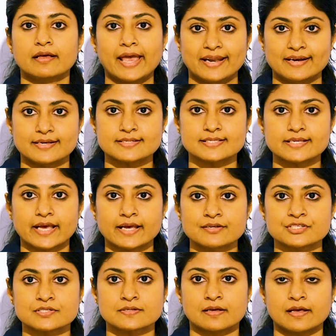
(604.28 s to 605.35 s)

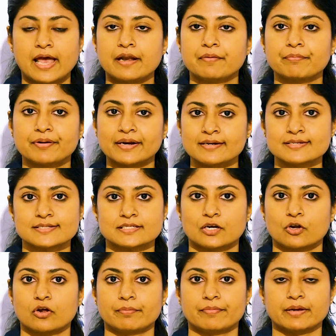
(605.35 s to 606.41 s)
NSAIDs and
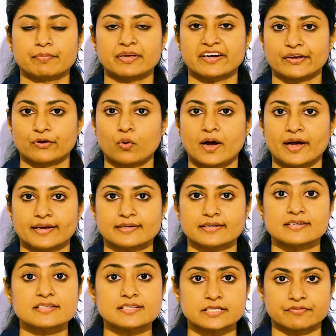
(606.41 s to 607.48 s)
prednisolone may be required in
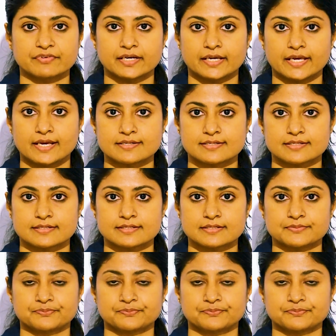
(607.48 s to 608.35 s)
severe cases.